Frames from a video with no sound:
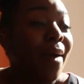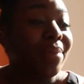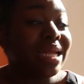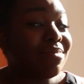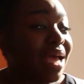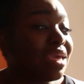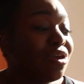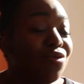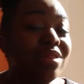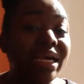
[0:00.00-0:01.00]
But I'm like,
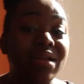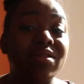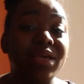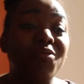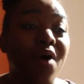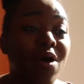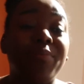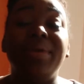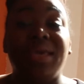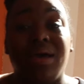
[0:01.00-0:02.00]
you literally
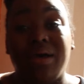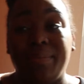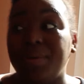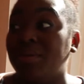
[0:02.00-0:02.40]
woke me up